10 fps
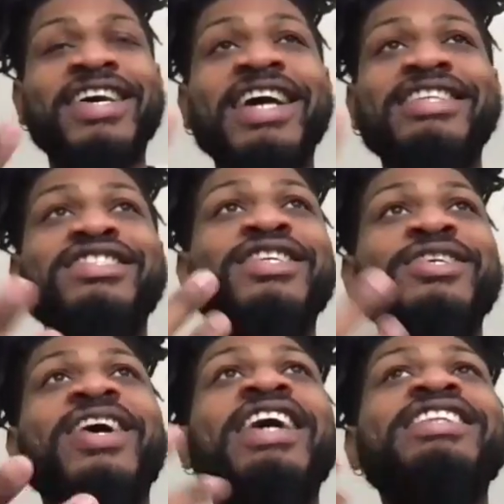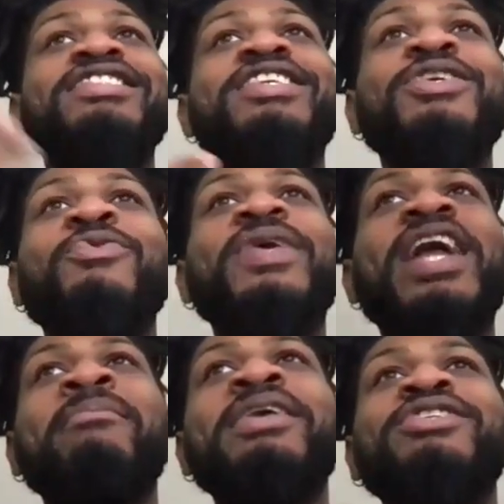I can tell you when
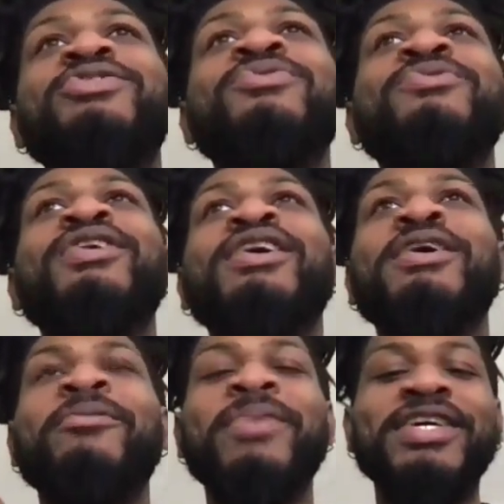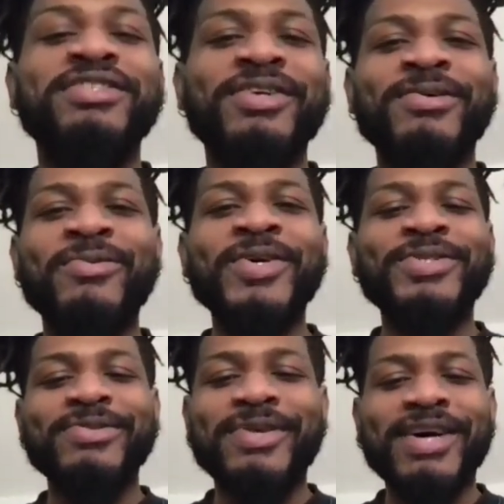I met you based on
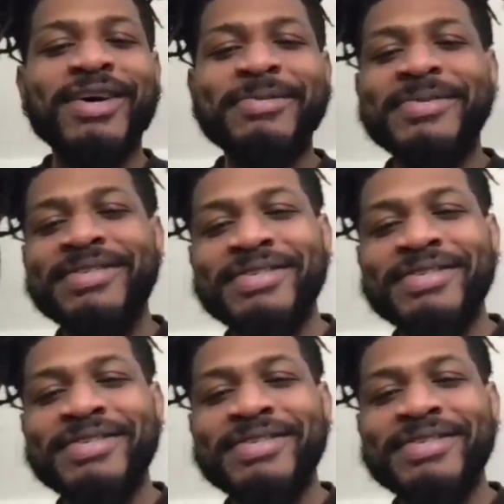what you call me.